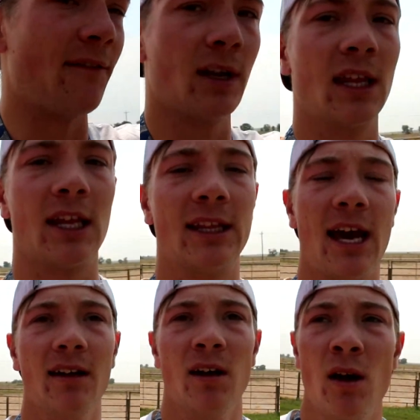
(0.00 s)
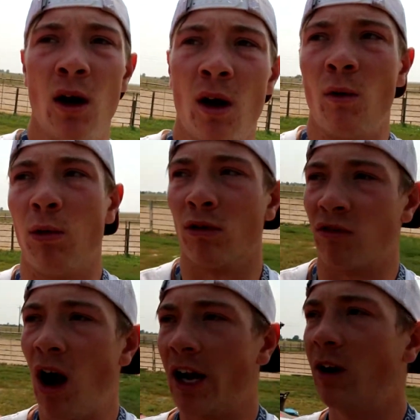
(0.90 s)
everything like that were
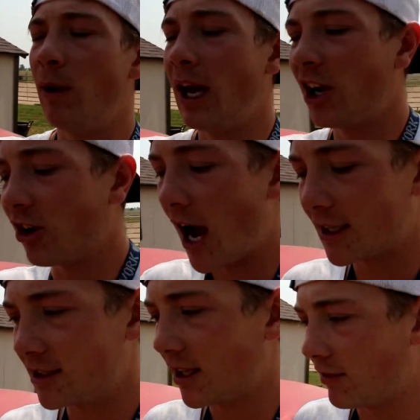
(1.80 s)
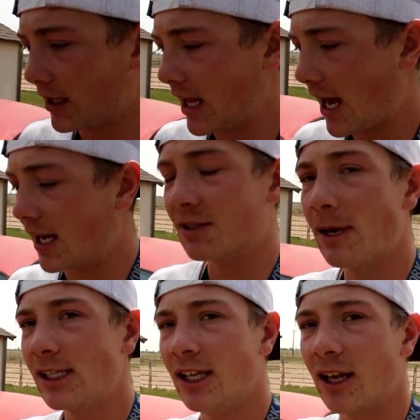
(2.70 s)
rotted away, cracked and stuff like that. And it's
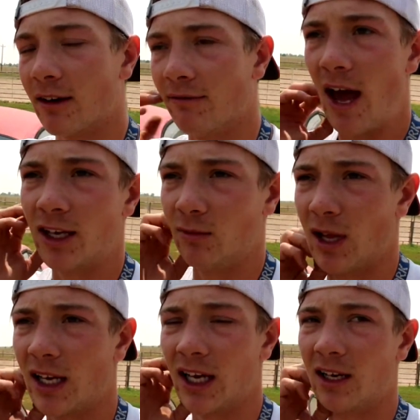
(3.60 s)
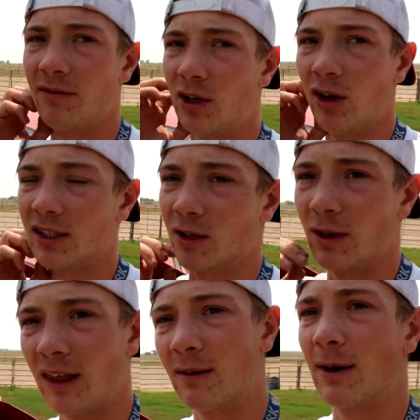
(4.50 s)
basically like a vacuum line. And if you guys know
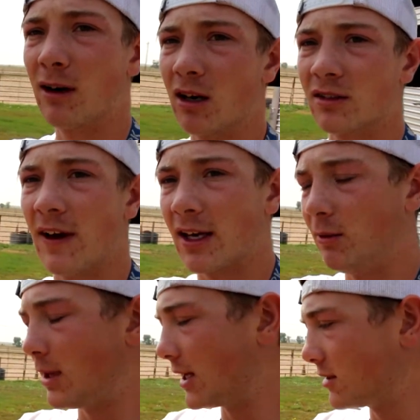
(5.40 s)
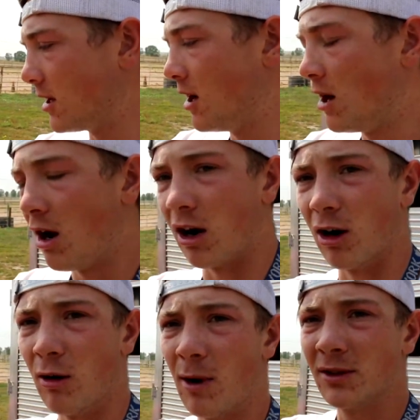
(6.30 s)
anything about cars, vacuum lines
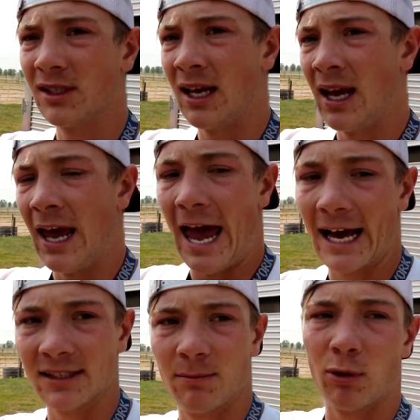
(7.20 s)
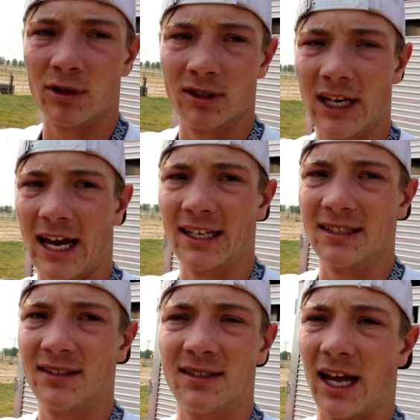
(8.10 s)
are almost as important
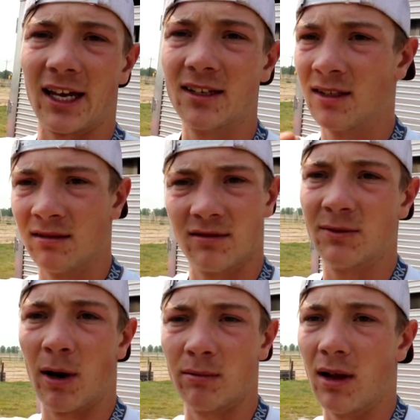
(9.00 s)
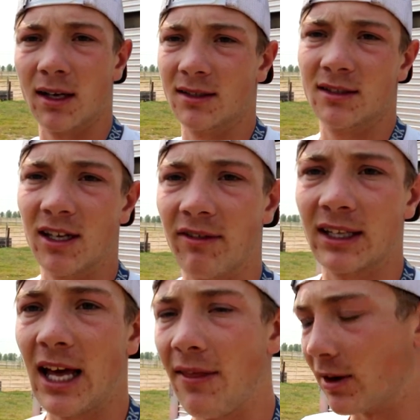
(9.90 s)
as like spark plugs and stuff
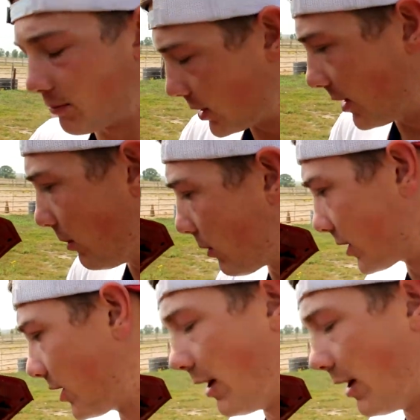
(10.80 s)
like that. They're pretty important.